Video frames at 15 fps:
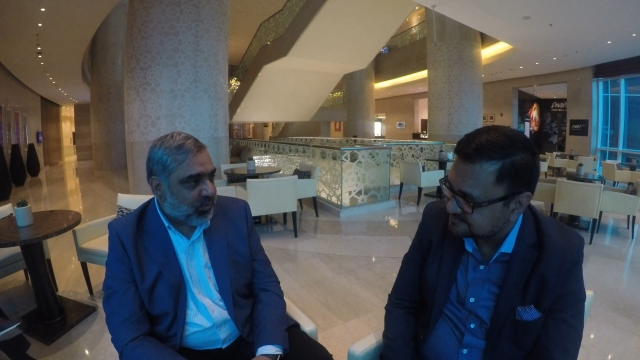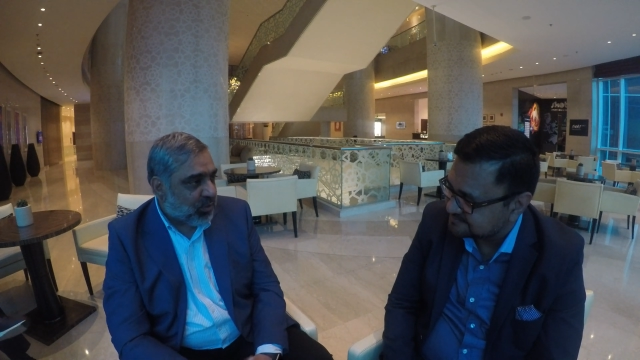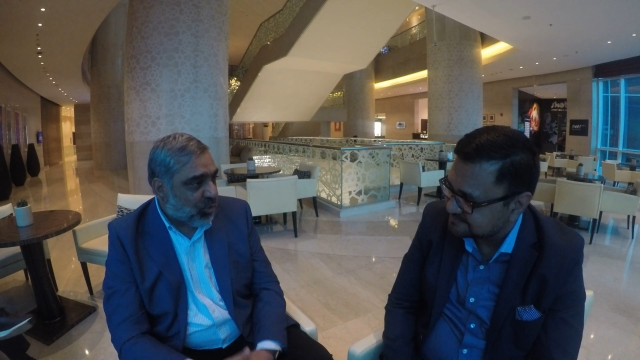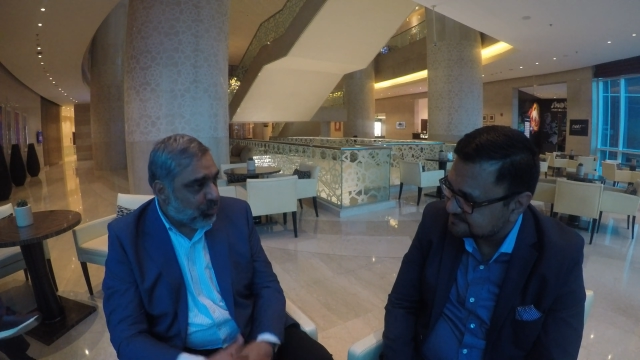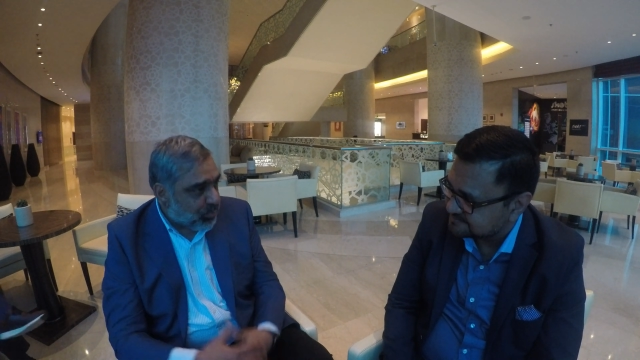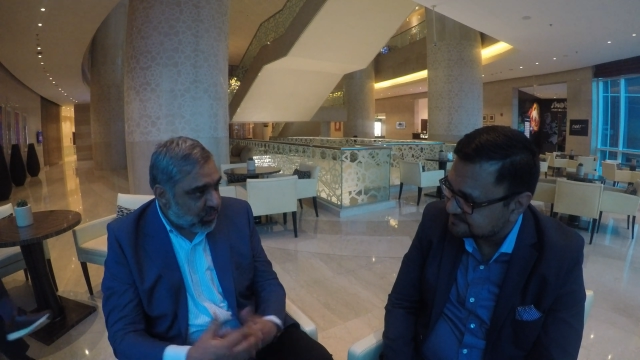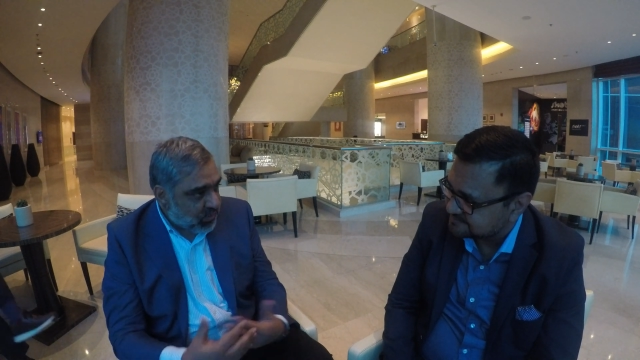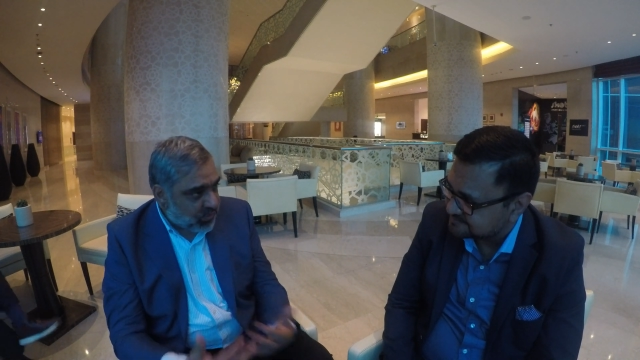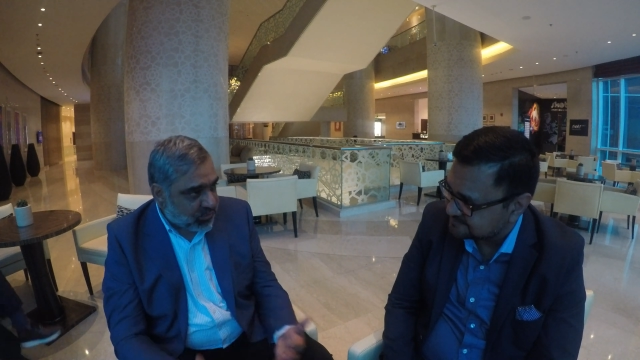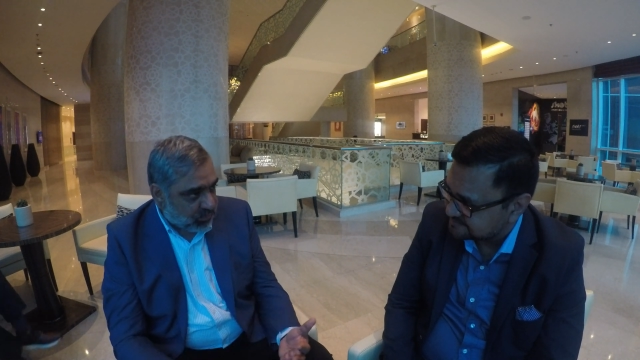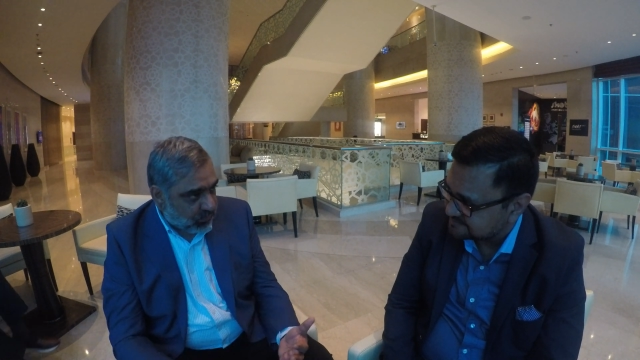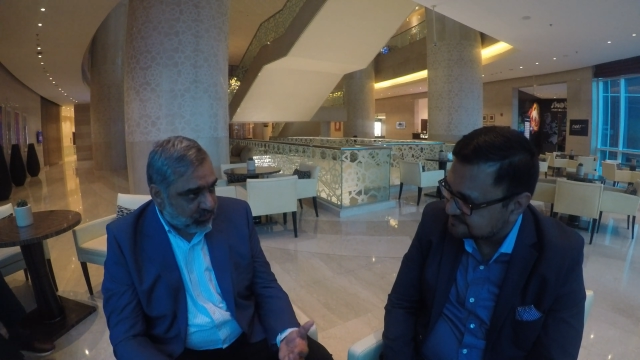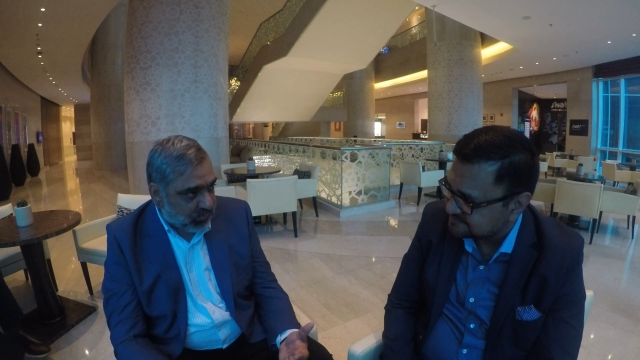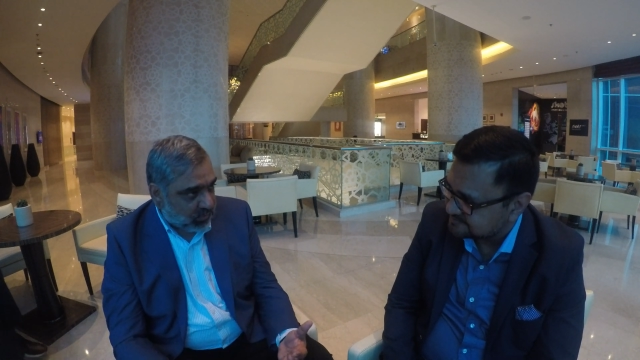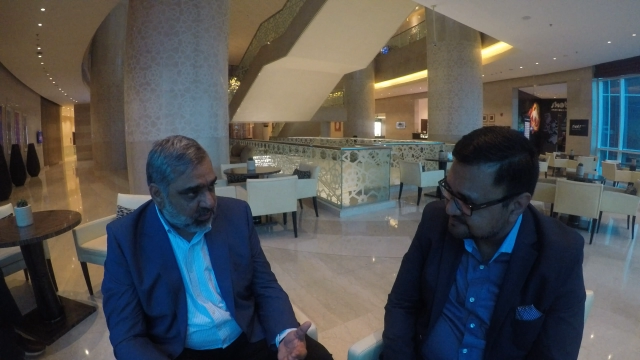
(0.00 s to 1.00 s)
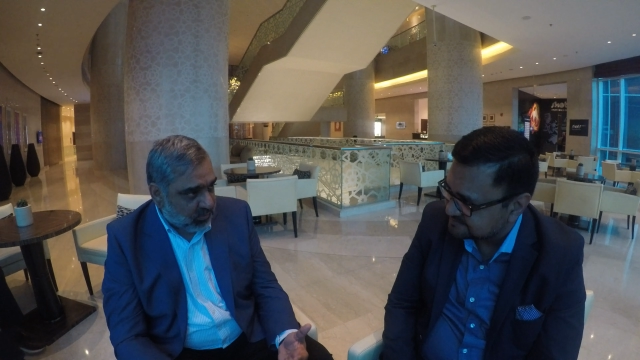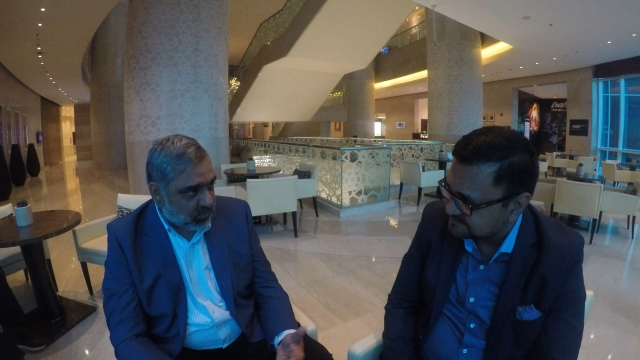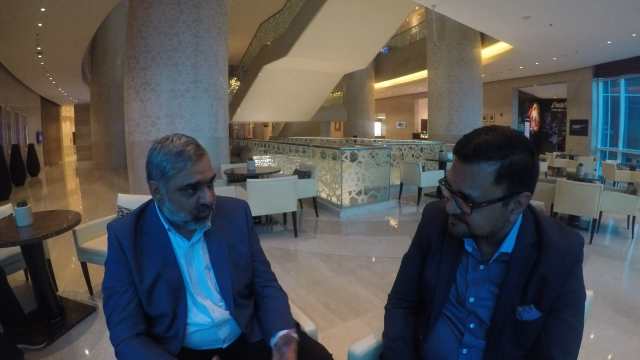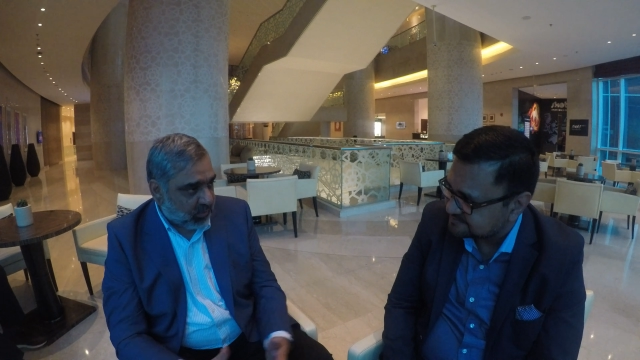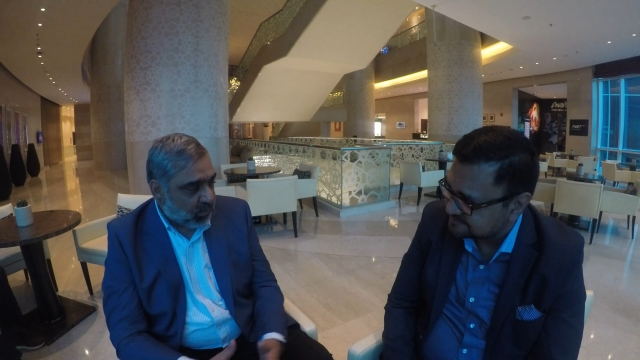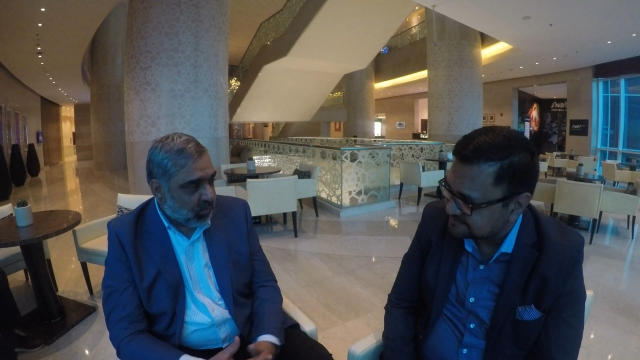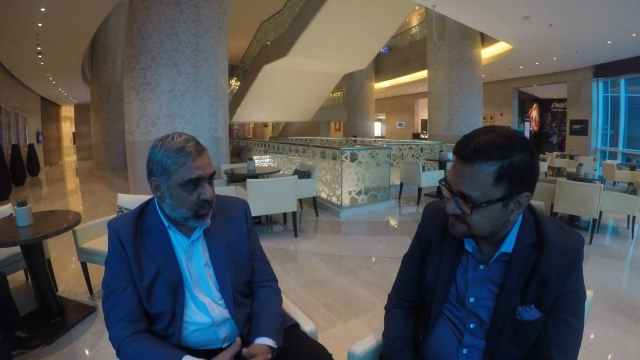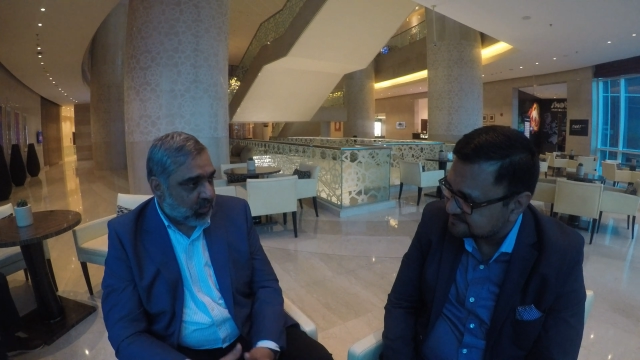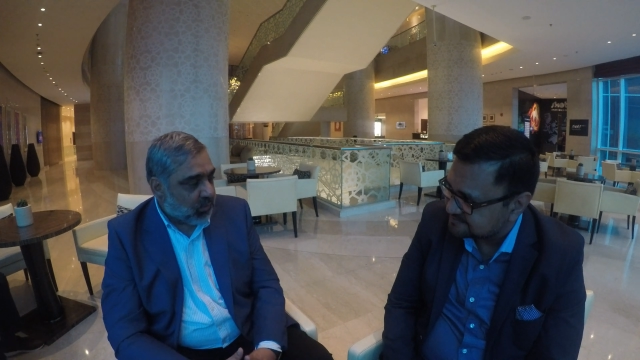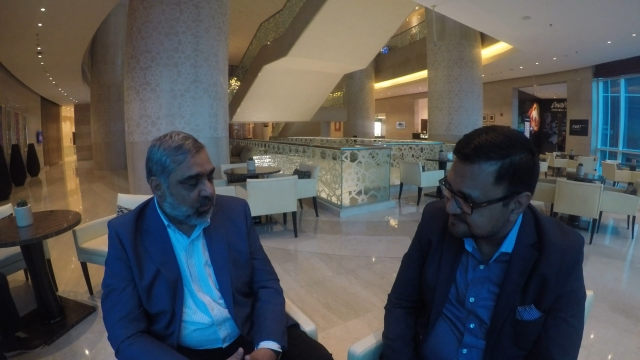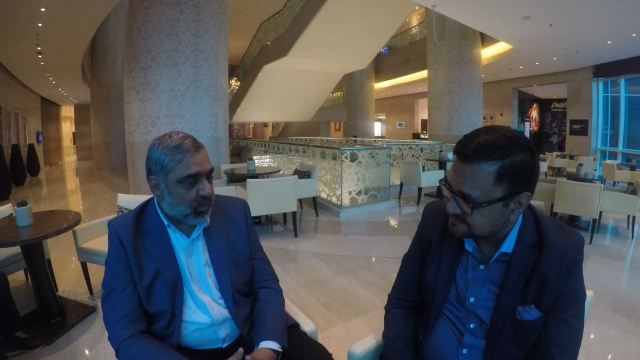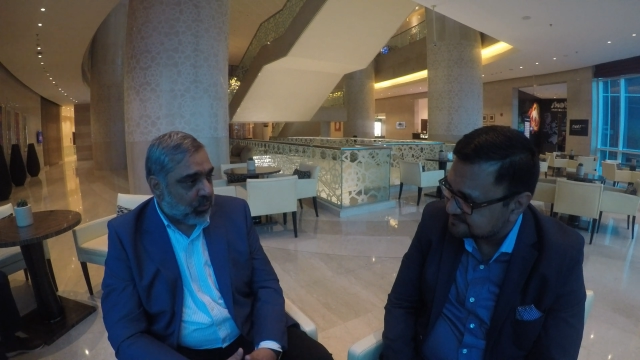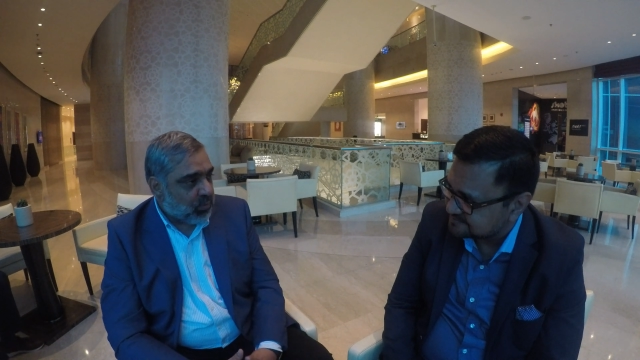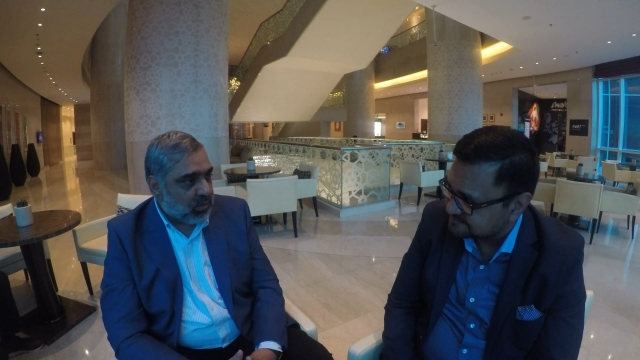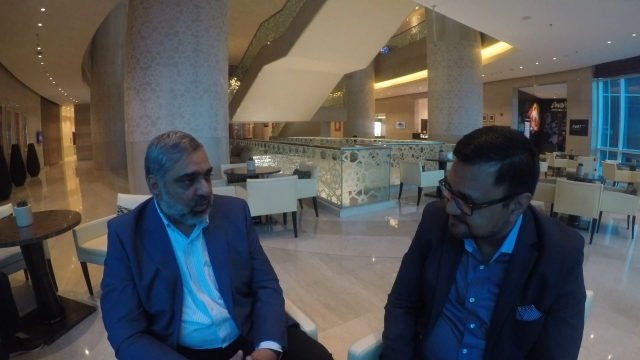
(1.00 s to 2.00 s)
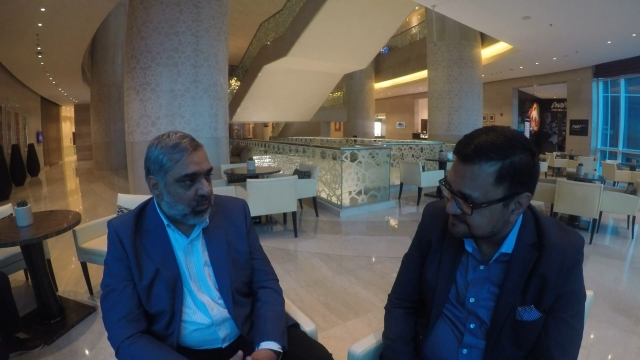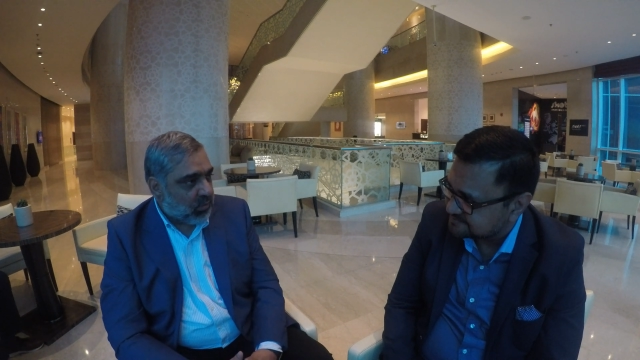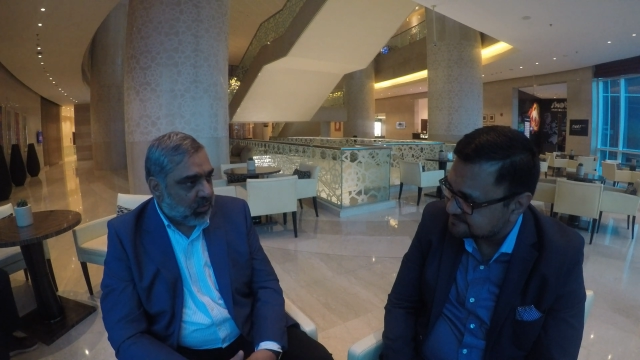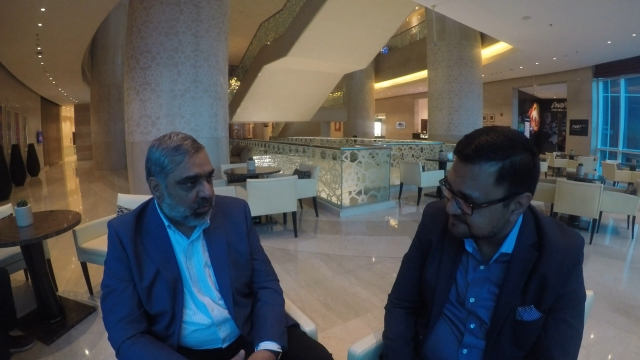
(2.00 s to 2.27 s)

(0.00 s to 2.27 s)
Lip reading: openness of the local